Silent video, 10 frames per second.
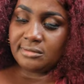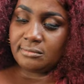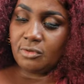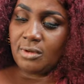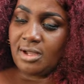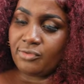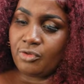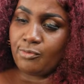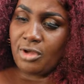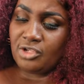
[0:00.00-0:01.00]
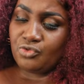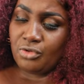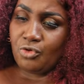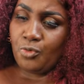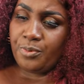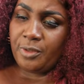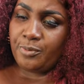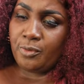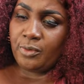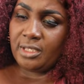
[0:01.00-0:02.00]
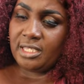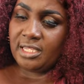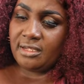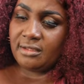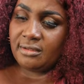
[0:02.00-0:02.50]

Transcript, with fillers: I want, so I want to show people wicked.